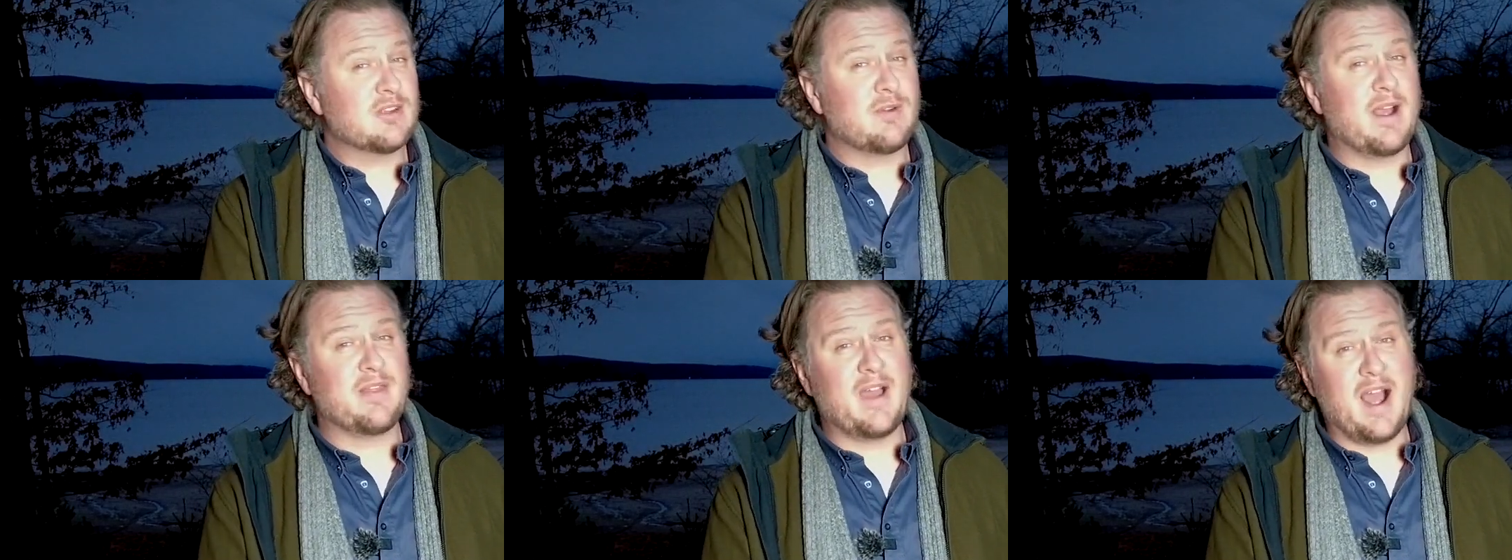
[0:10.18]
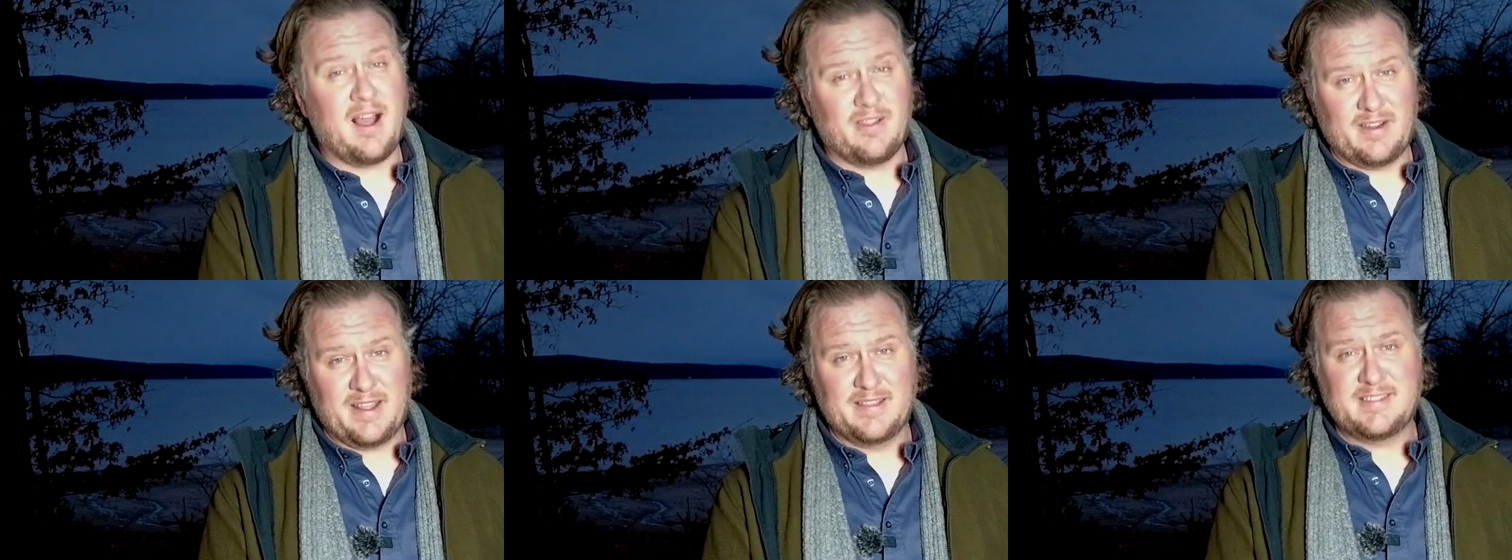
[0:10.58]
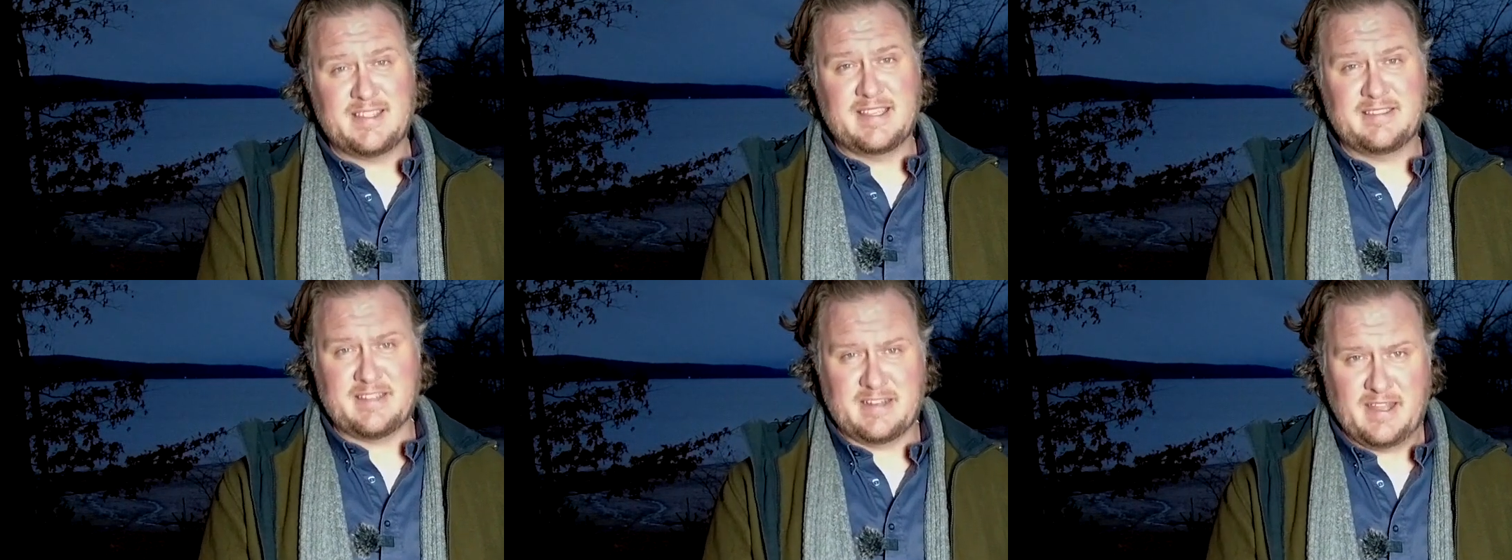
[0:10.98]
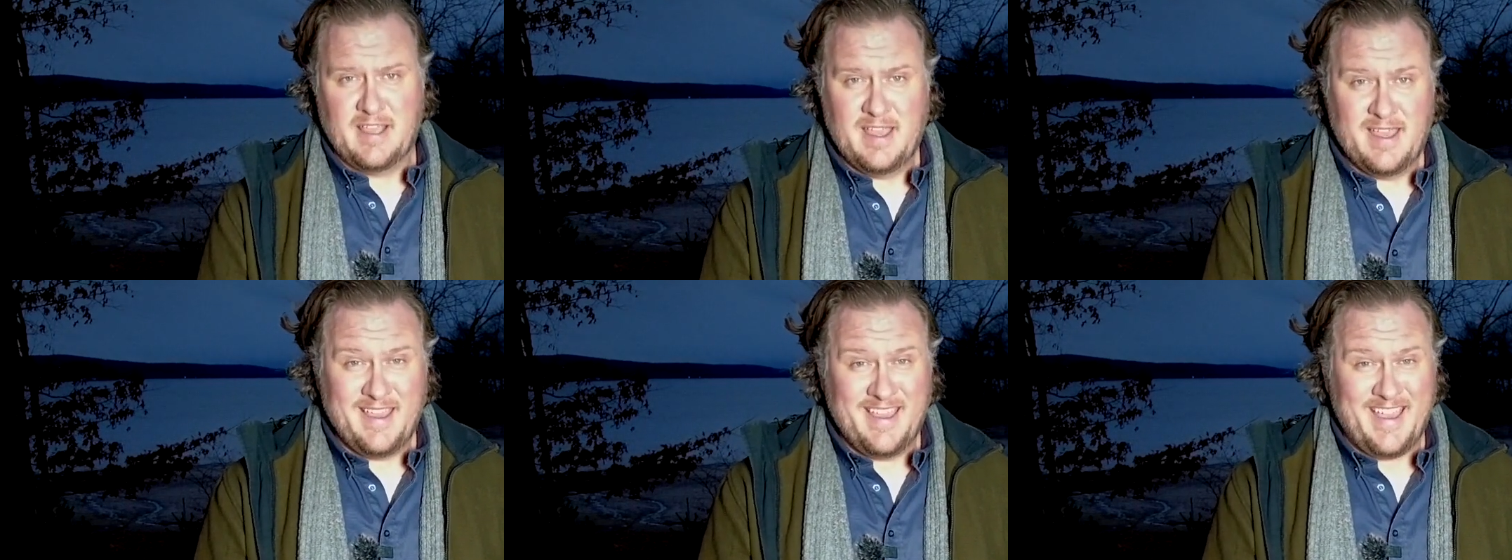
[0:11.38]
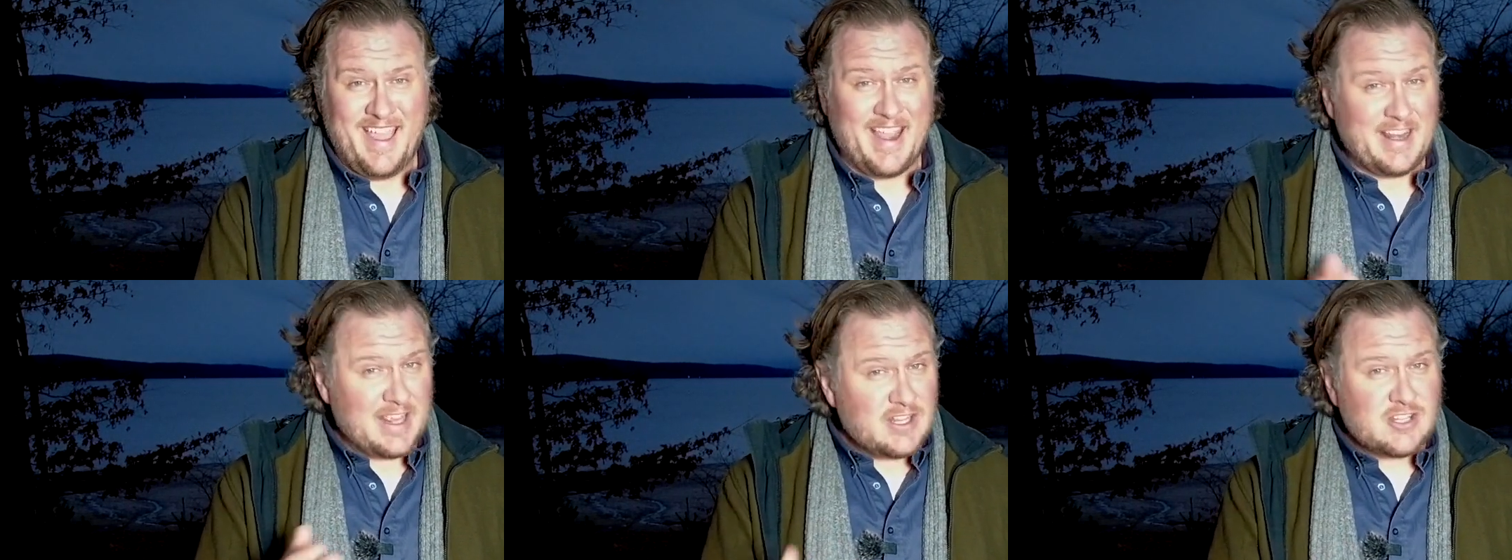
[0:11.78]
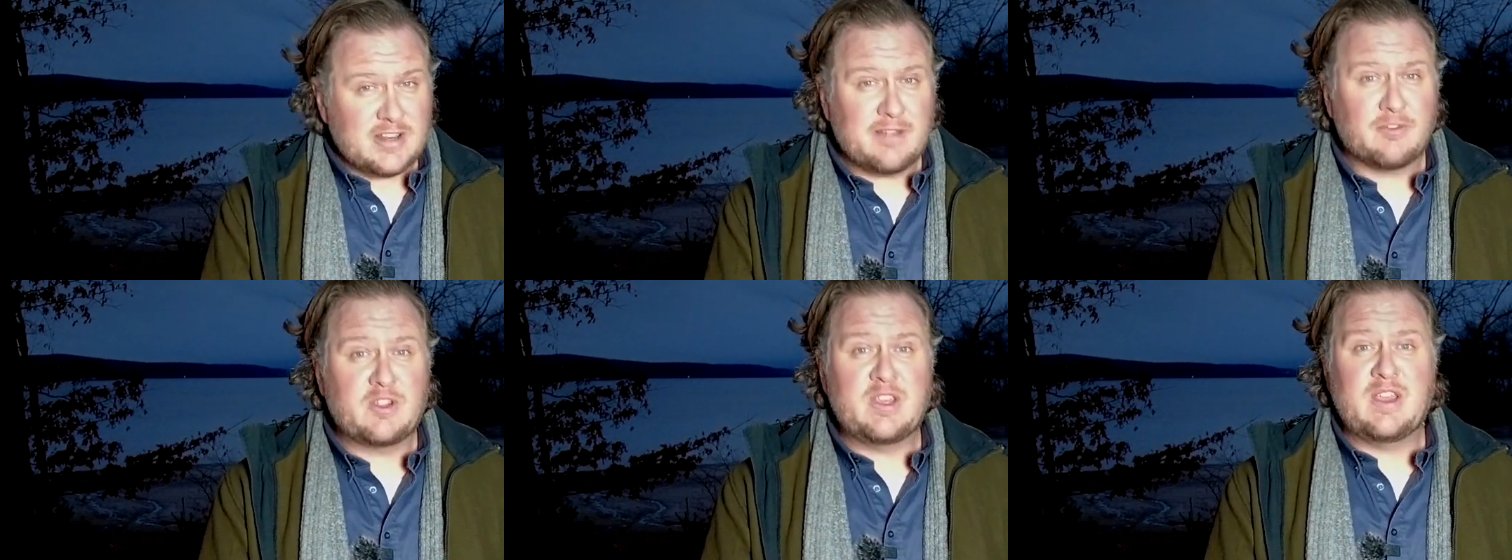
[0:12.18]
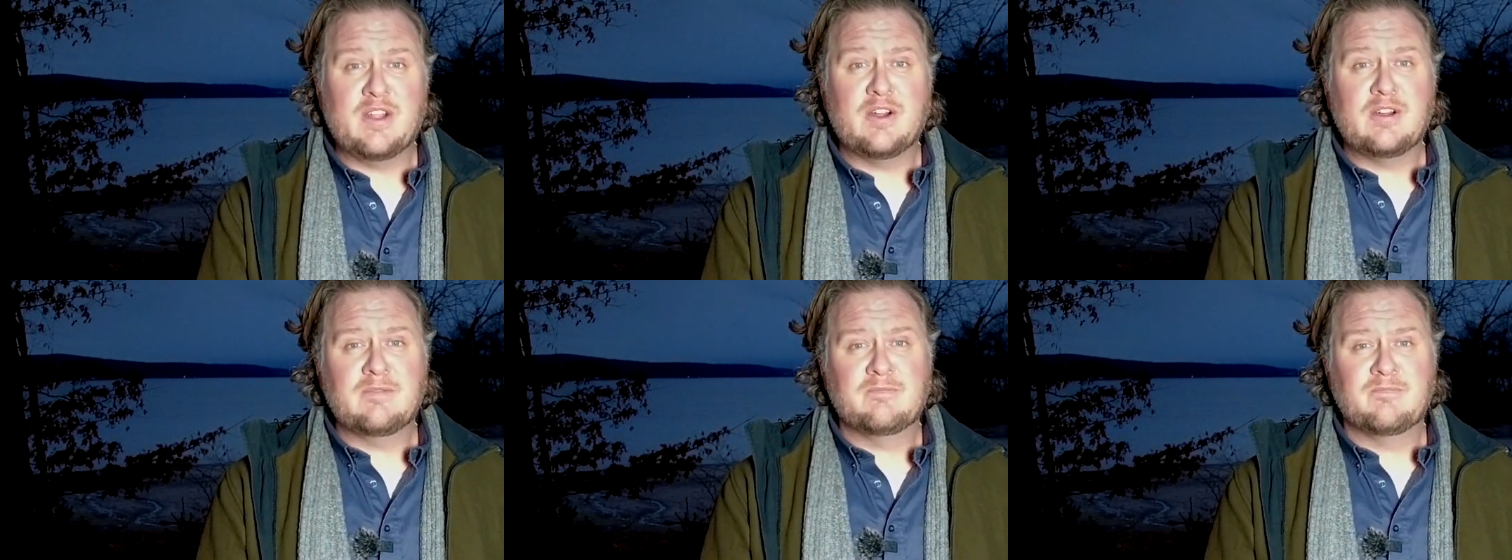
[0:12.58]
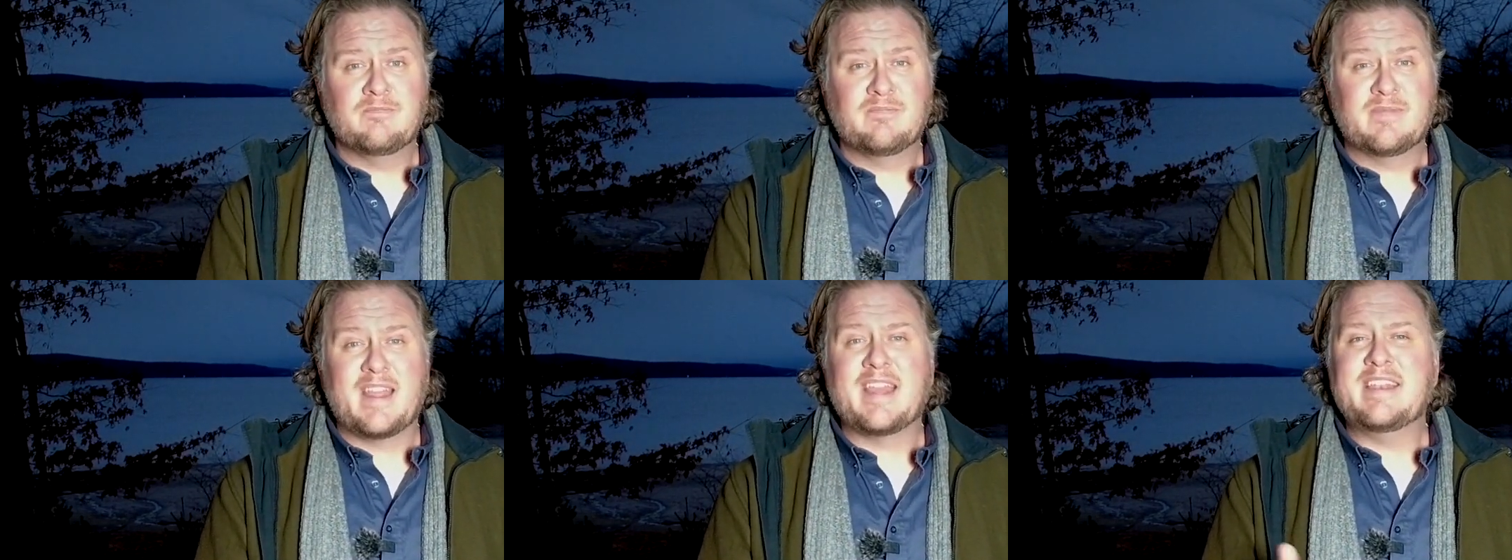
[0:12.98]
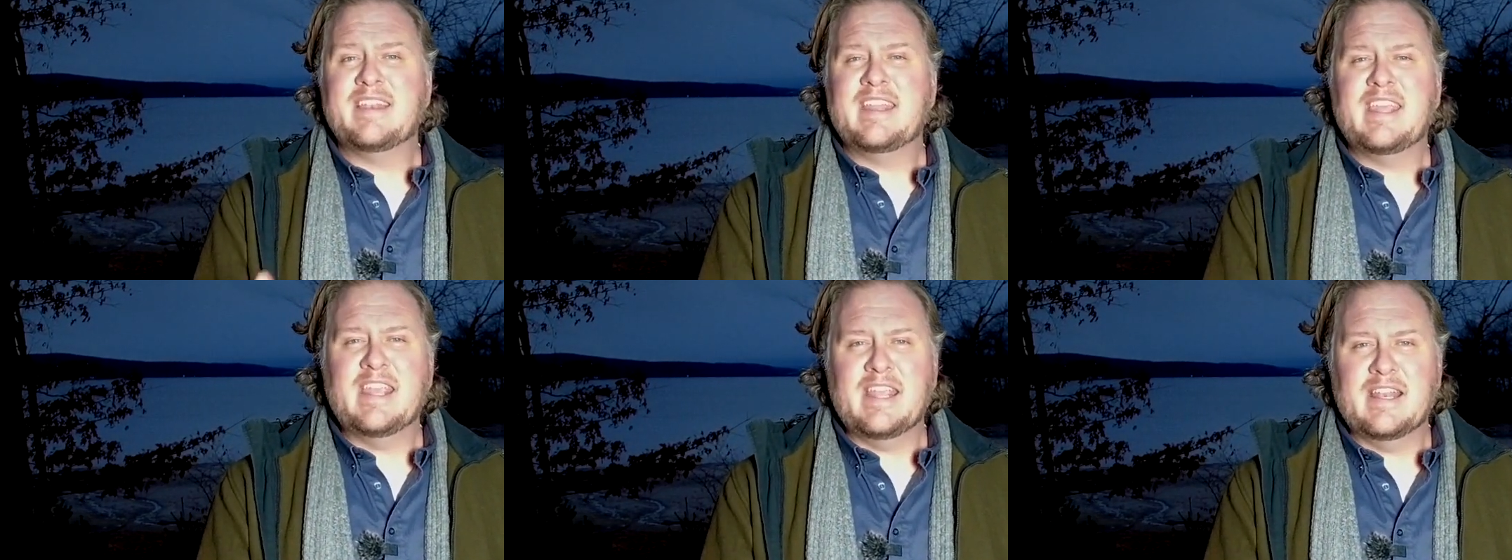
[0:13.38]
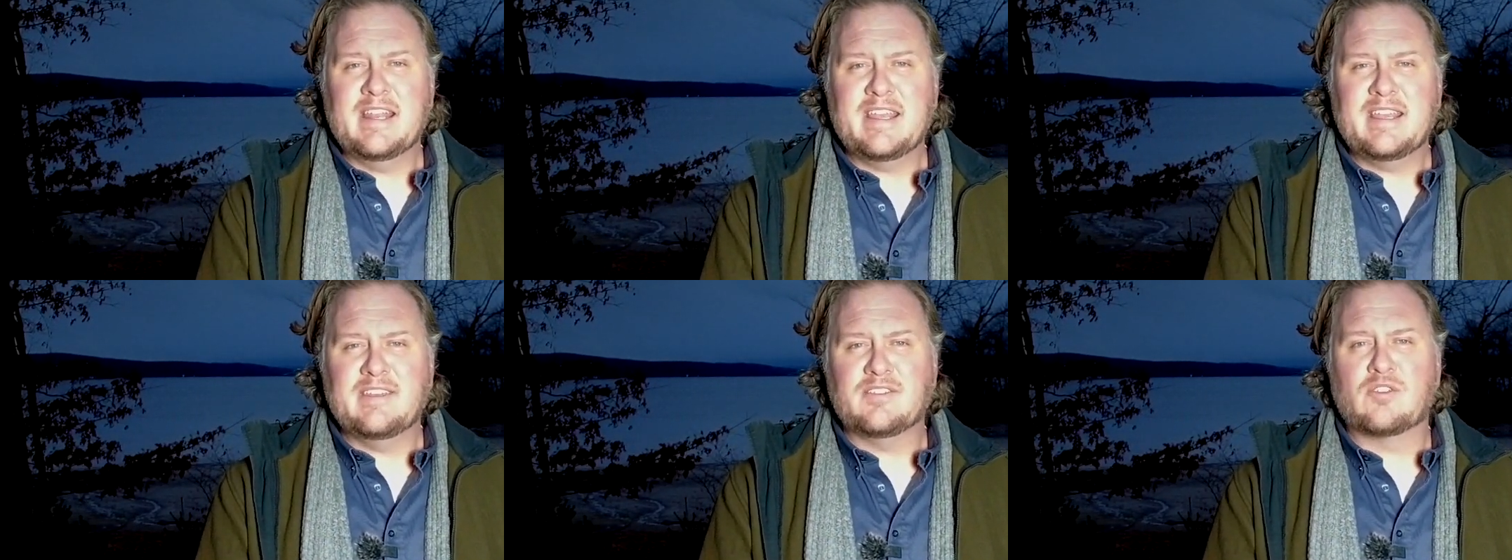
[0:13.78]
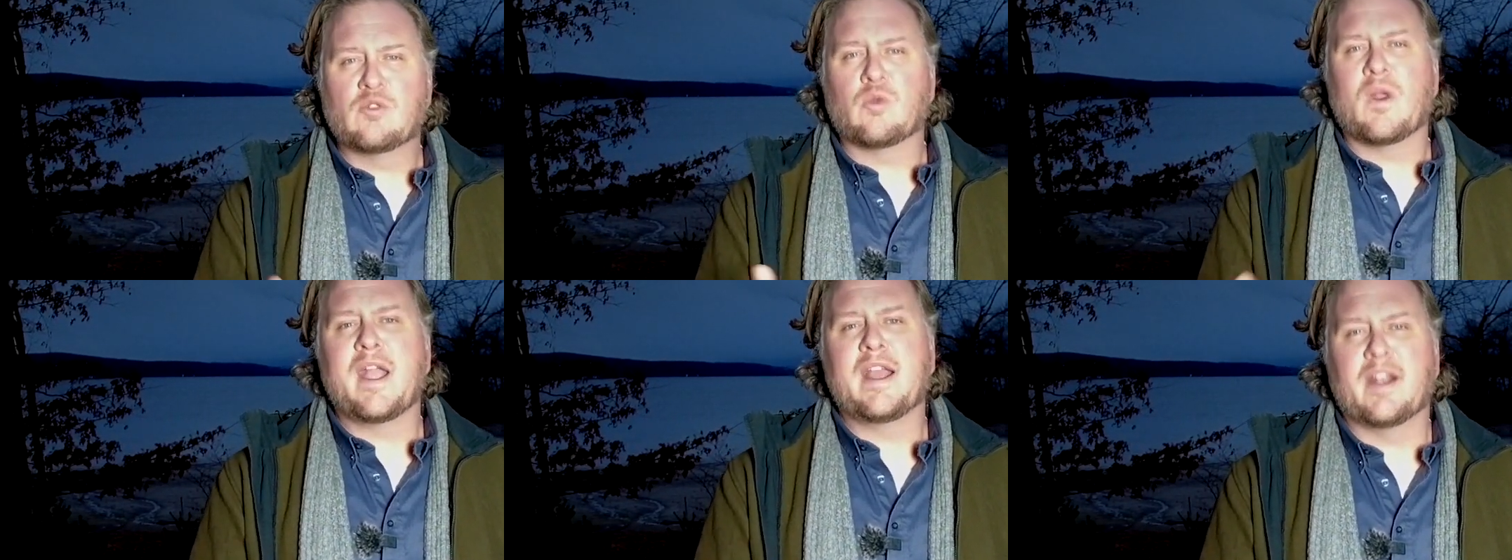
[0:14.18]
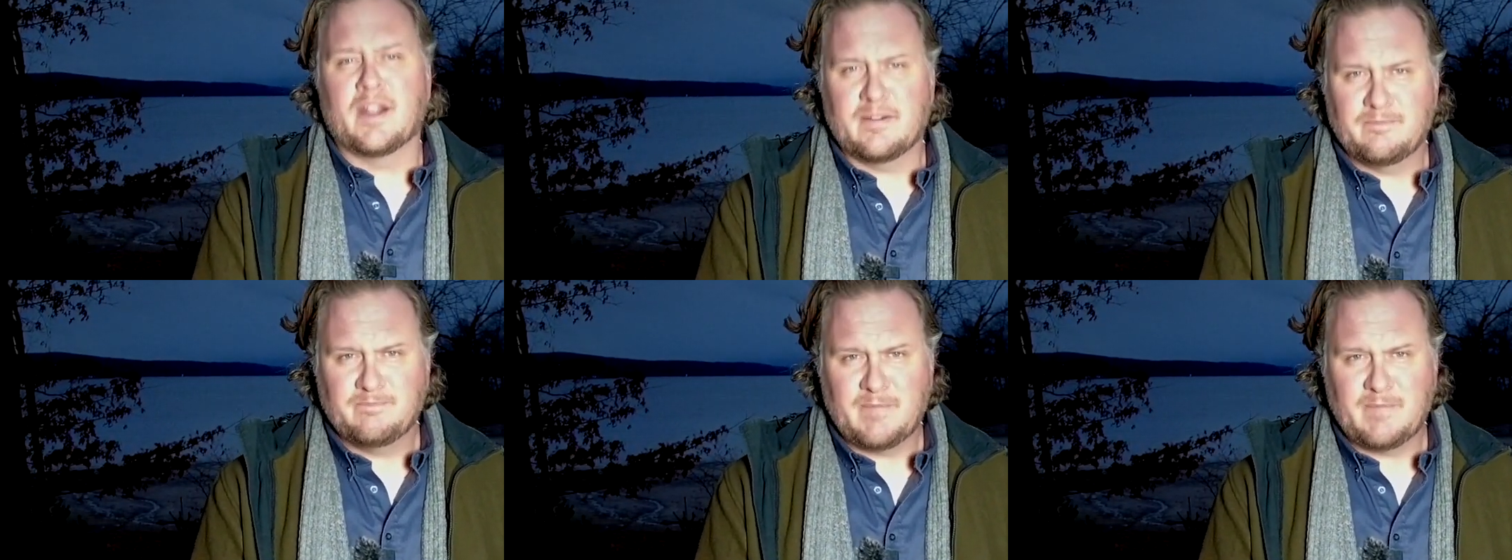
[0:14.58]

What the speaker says: around the holiday season. And each and every year, that need is greater.